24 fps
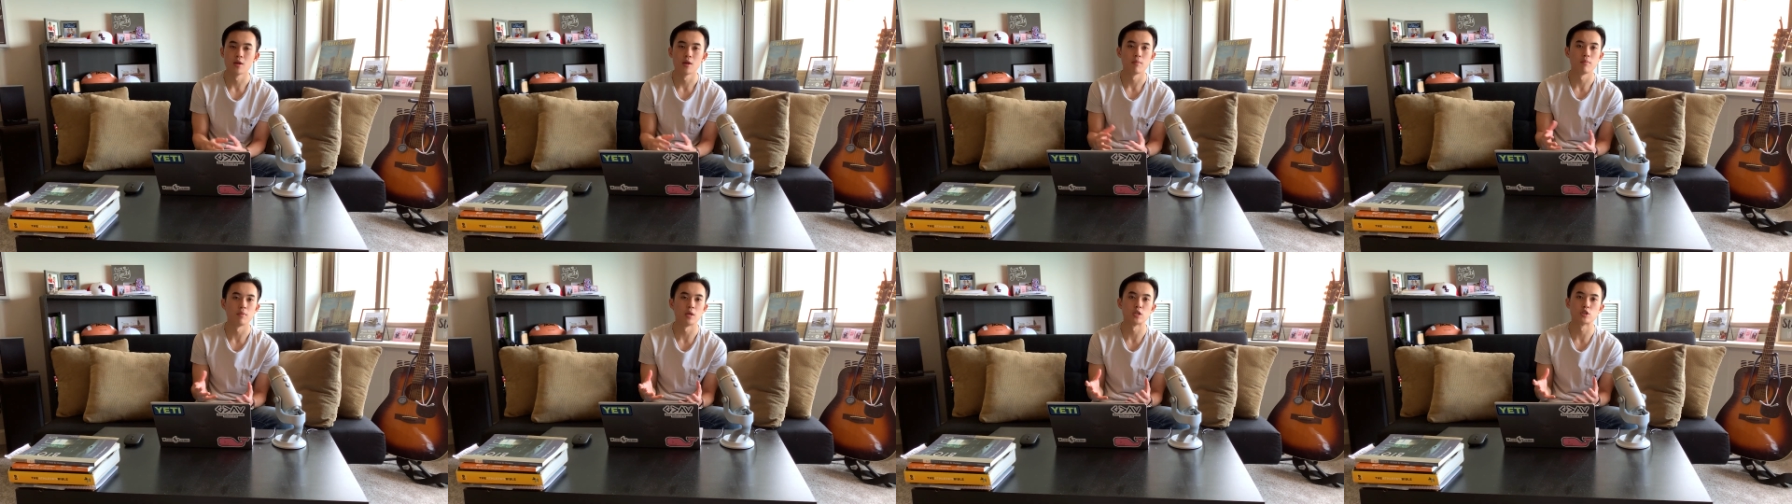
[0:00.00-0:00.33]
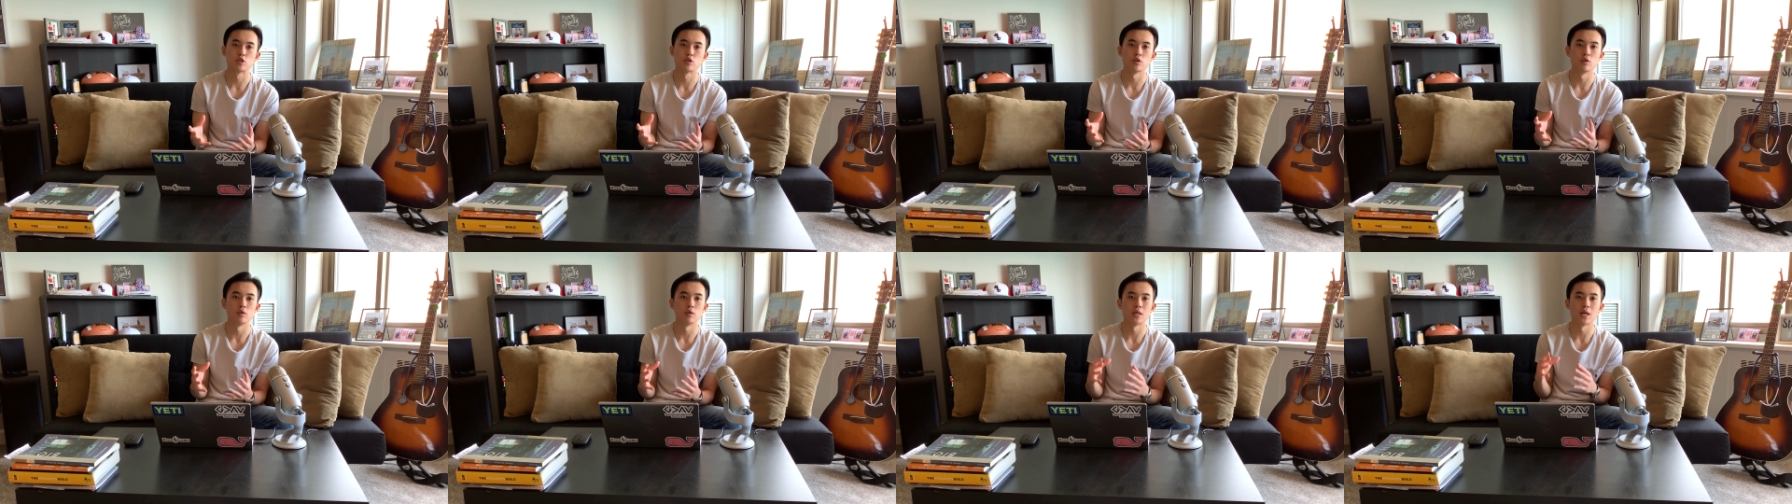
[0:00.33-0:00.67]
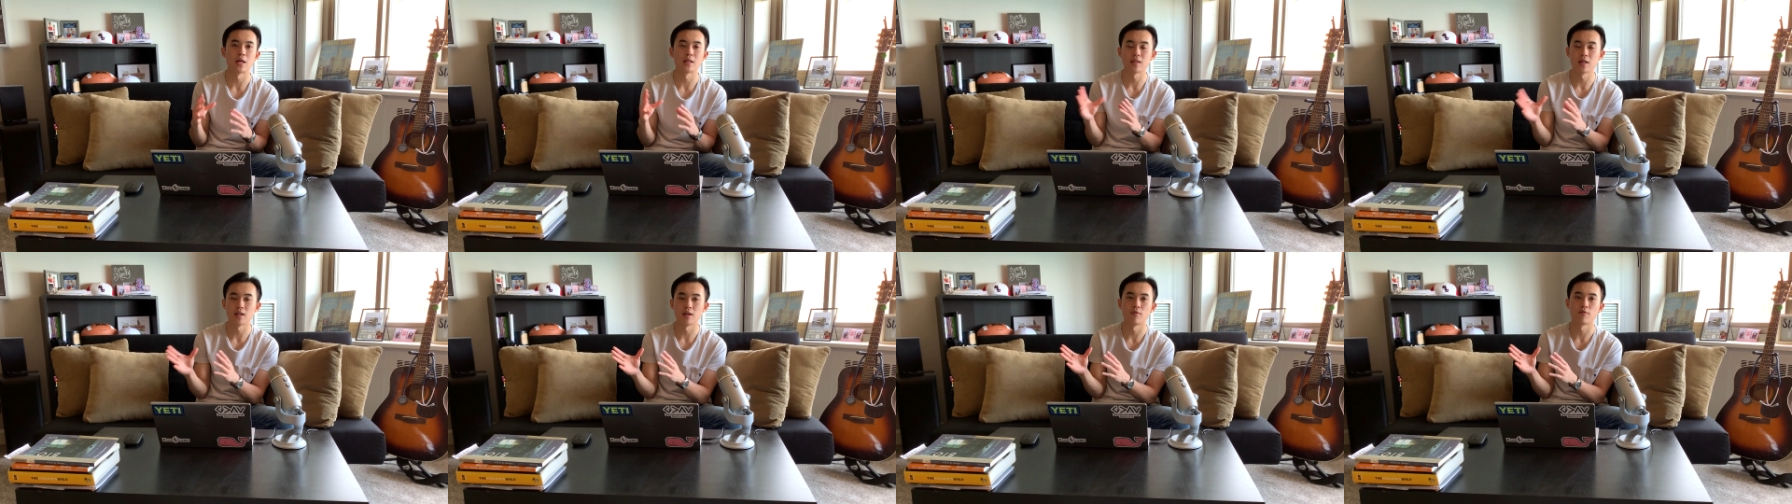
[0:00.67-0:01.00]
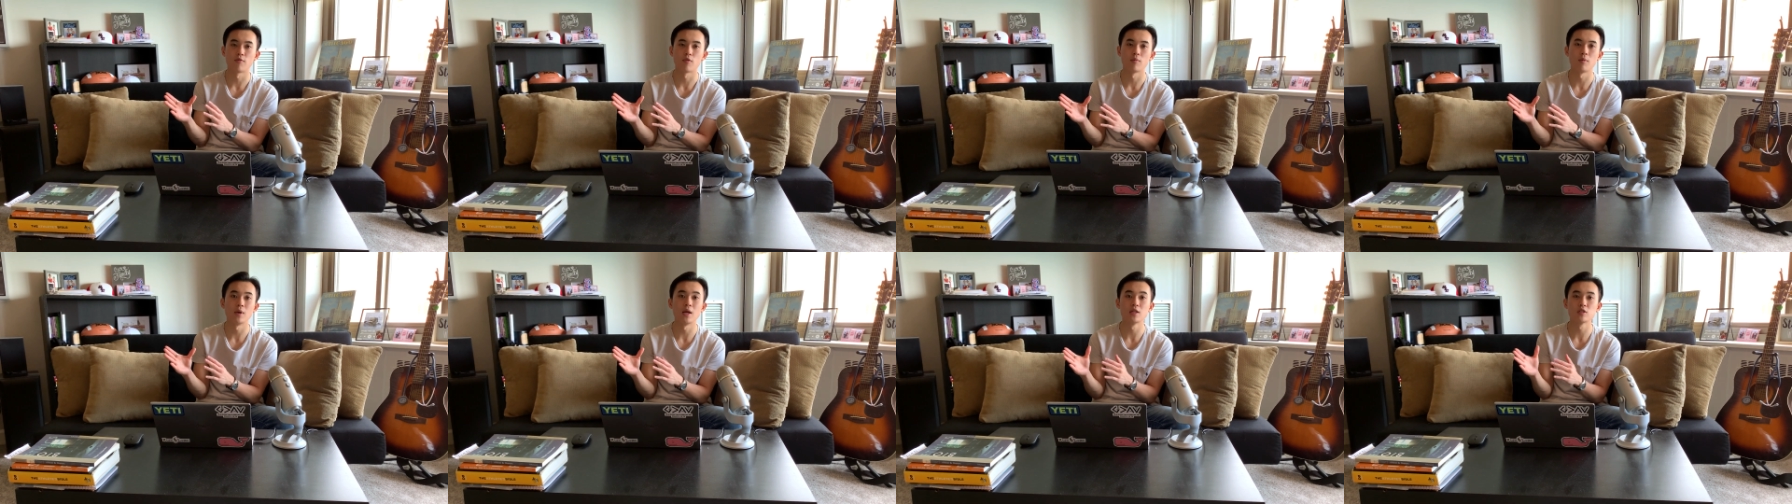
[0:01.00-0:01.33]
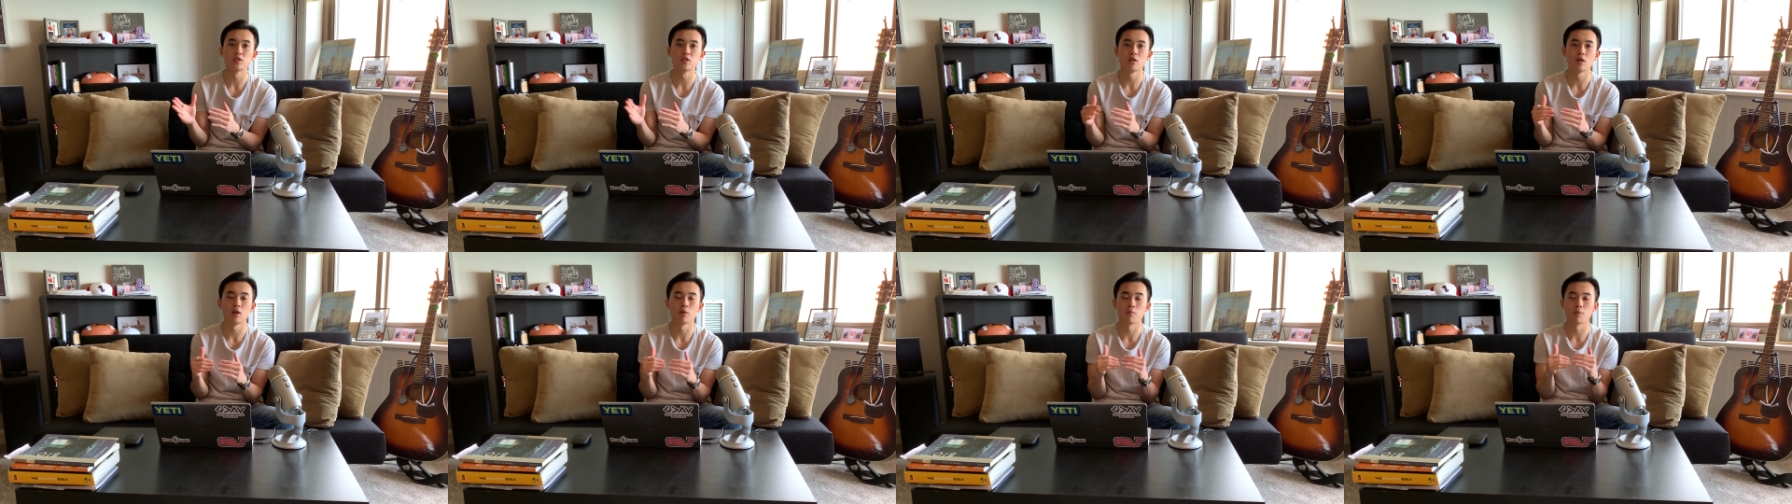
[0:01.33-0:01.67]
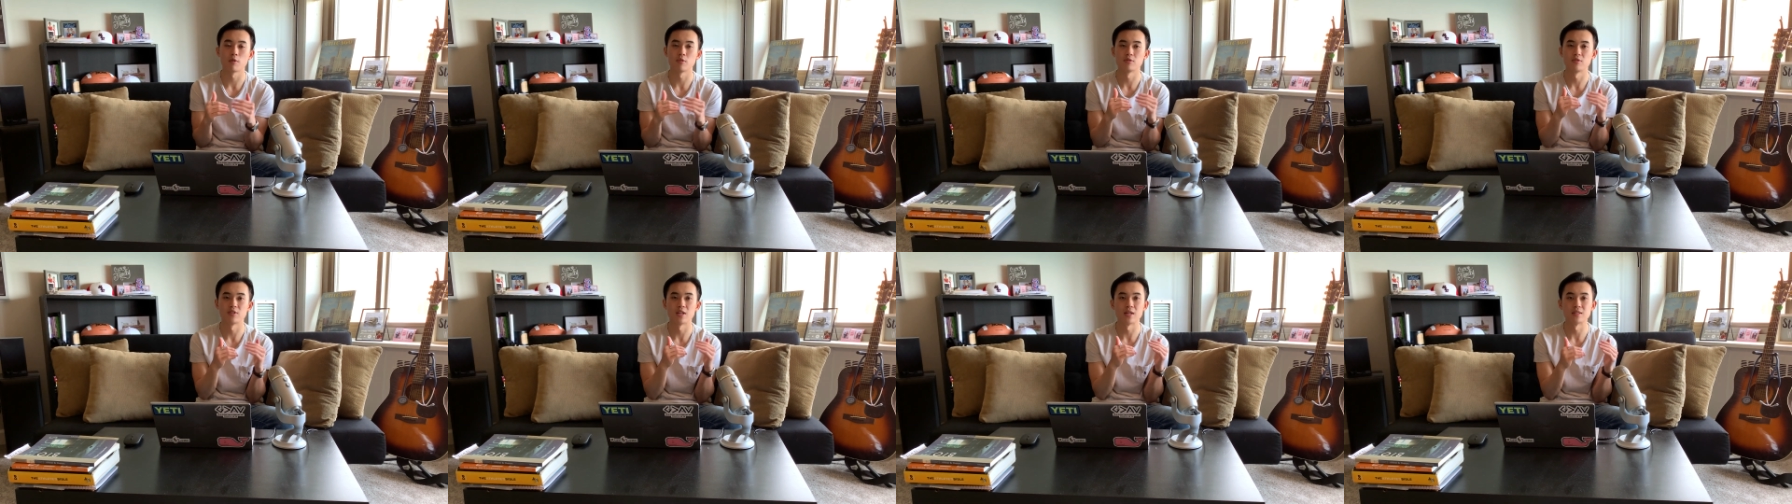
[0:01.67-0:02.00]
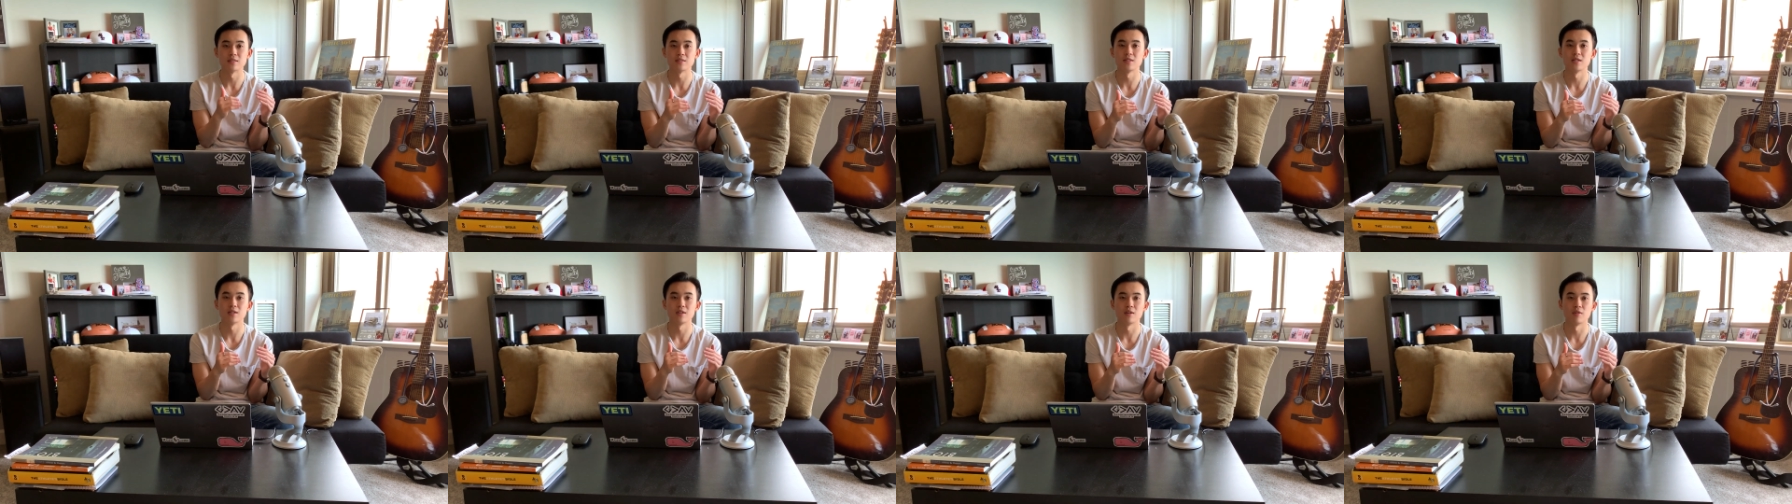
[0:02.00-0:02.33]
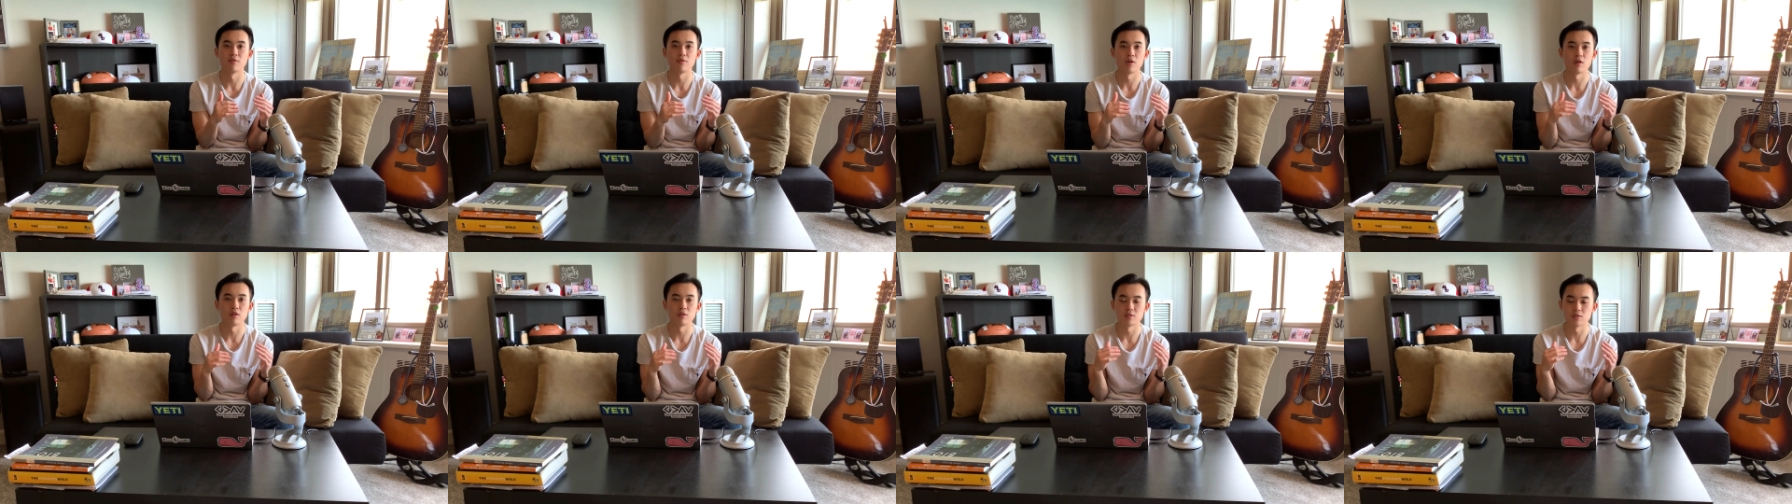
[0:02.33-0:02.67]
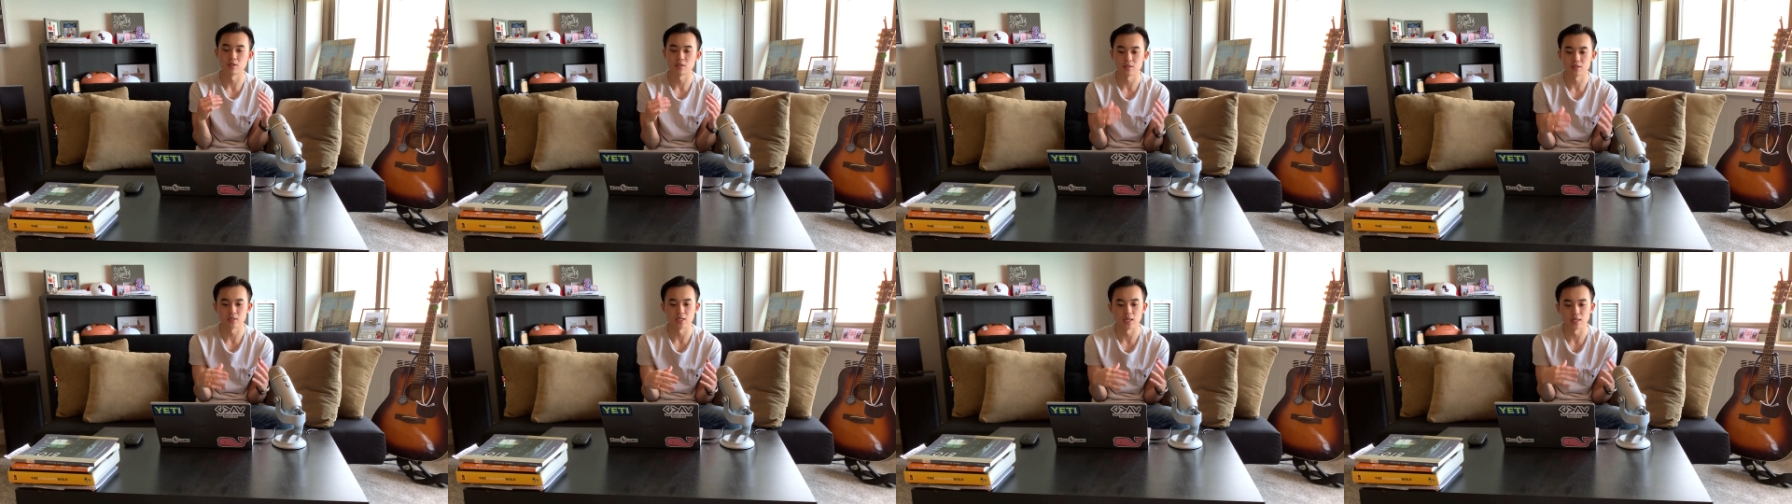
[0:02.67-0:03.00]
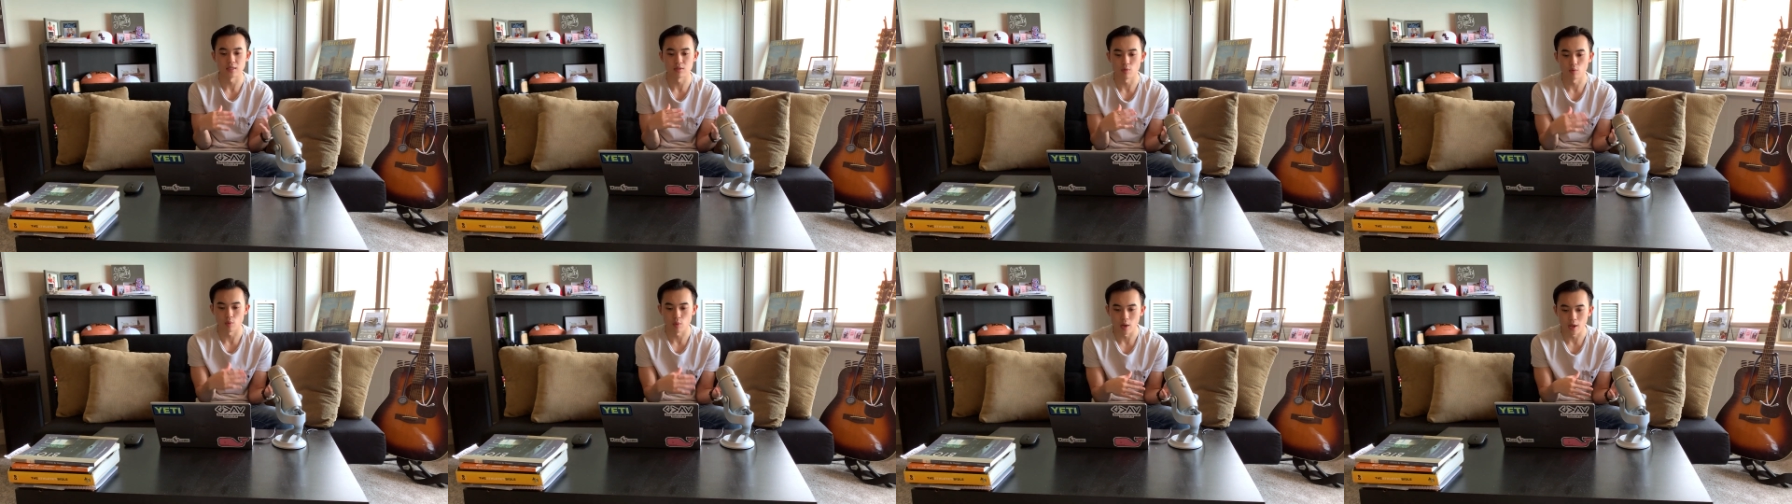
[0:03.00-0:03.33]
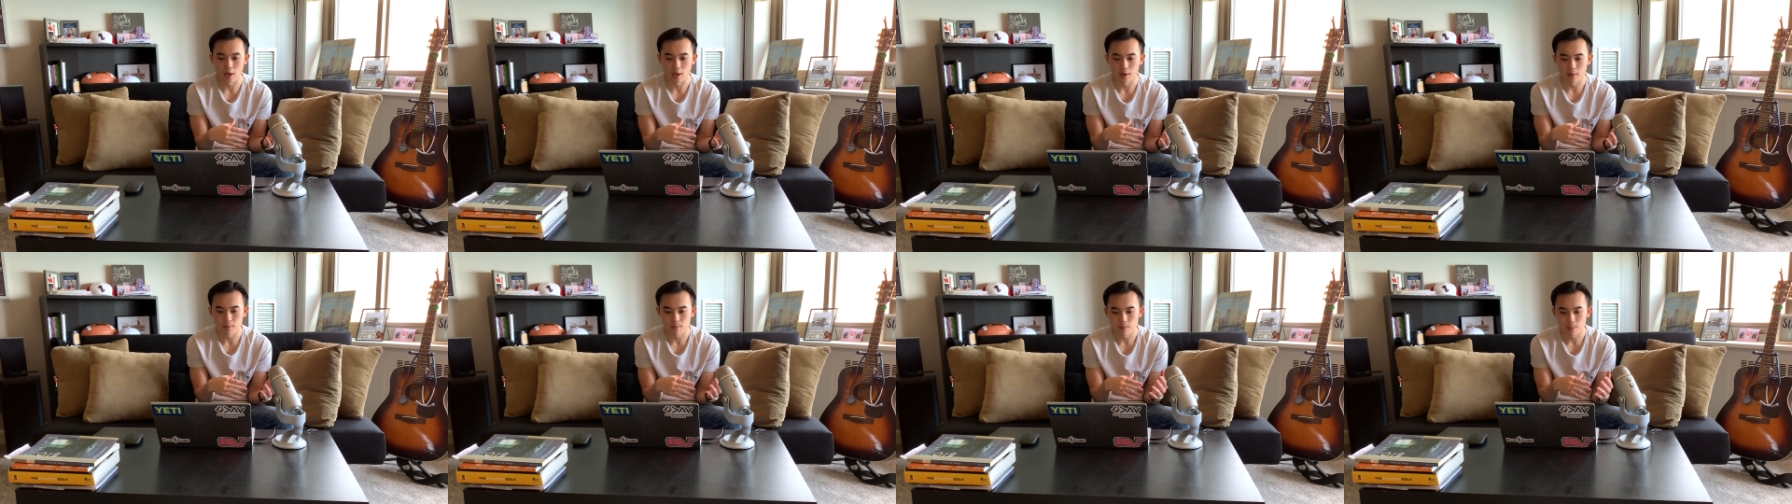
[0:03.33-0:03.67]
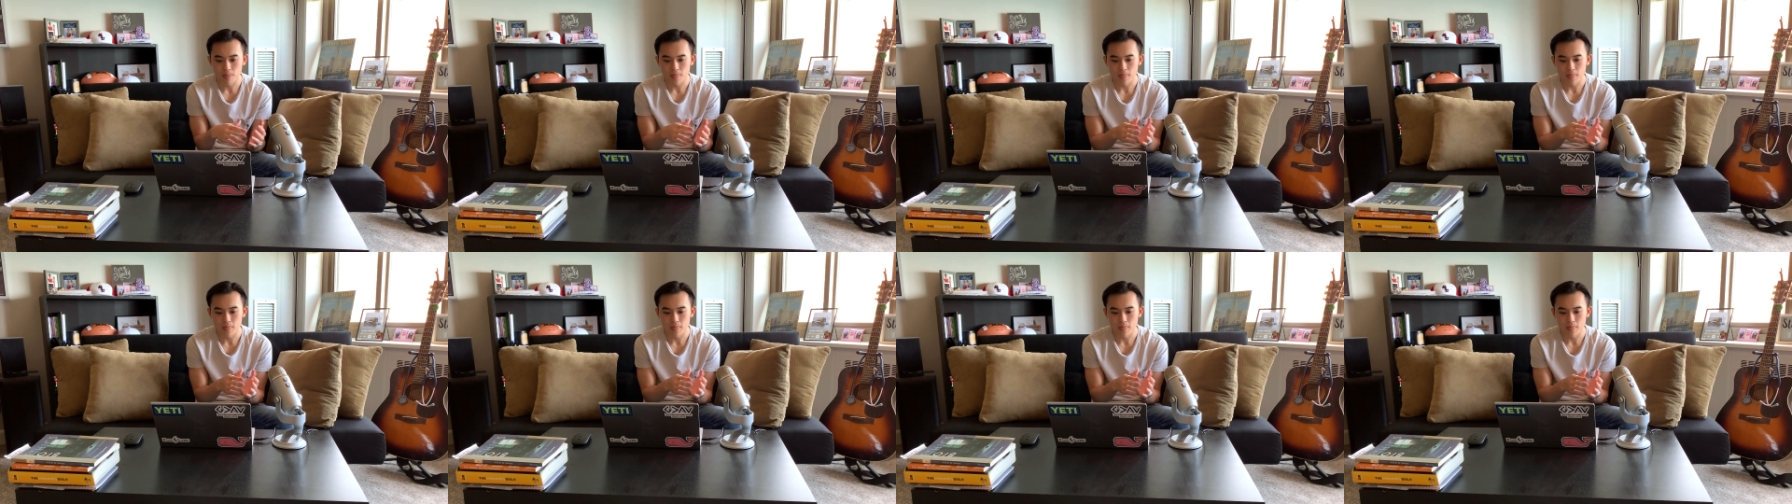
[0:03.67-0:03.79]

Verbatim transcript: make sure you get that information and present it in a very succinct way.